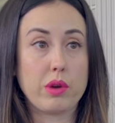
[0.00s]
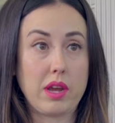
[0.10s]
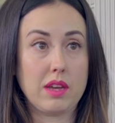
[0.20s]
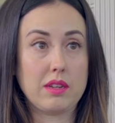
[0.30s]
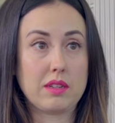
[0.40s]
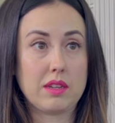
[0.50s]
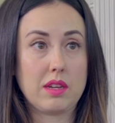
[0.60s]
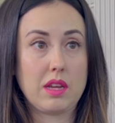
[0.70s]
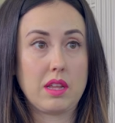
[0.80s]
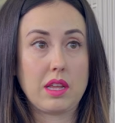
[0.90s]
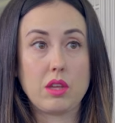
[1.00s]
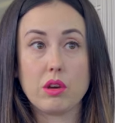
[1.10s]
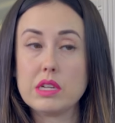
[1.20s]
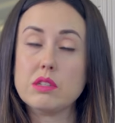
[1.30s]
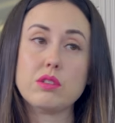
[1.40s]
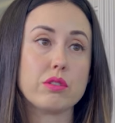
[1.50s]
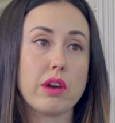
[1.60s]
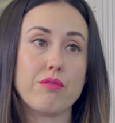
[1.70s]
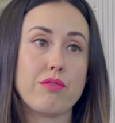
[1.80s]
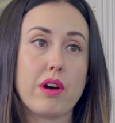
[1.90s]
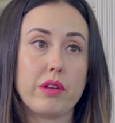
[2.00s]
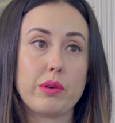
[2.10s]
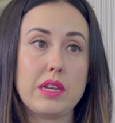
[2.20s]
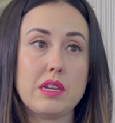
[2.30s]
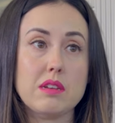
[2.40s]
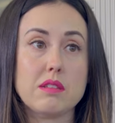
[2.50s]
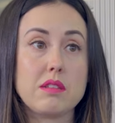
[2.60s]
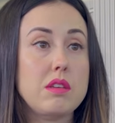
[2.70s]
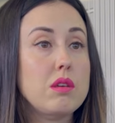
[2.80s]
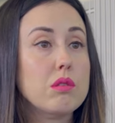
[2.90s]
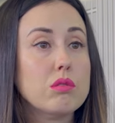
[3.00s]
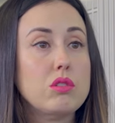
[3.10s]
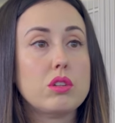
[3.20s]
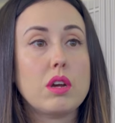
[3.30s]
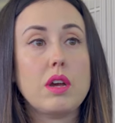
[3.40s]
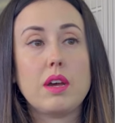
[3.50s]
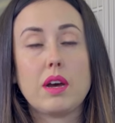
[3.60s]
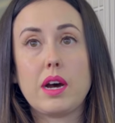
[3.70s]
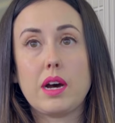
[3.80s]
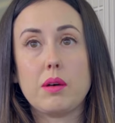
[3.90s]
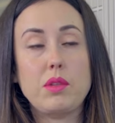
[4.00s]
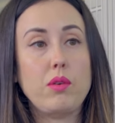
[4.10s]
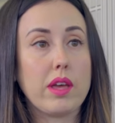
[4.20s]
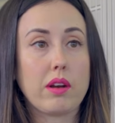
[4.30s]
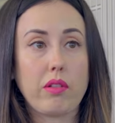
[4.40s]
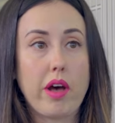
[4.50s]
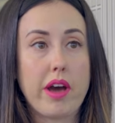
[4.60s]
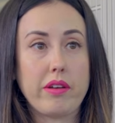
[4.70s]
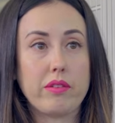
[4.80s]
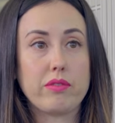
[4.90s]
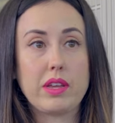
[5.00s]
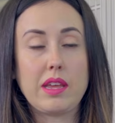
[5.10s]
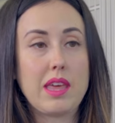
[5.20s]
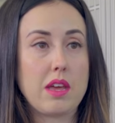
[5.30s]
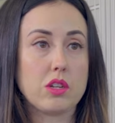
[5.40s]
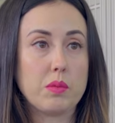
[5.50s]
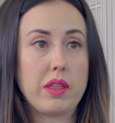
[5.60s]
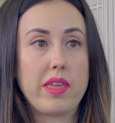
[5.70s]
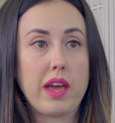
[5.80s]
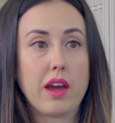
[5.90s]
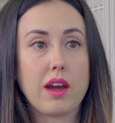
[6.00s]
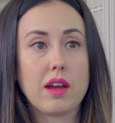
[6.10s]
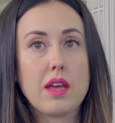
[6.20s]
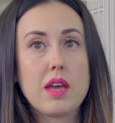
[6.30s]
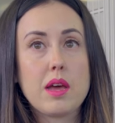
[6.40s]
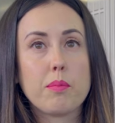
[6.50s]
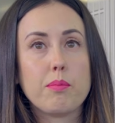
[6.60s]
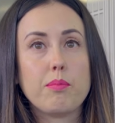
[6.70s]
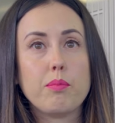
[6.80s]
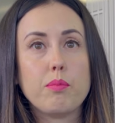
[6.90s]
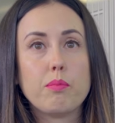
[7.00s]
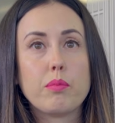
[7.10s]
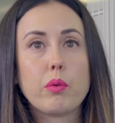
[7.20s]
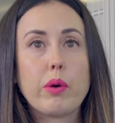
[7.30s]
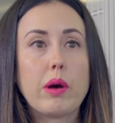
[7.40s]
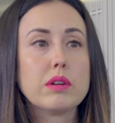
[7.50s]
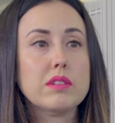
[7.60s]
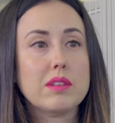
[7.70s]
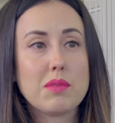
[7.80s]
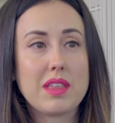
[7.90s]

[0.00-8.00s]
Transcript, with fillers: brand. Like your Instagram following is huge. Um, you get a lot of engagement there. But what were some of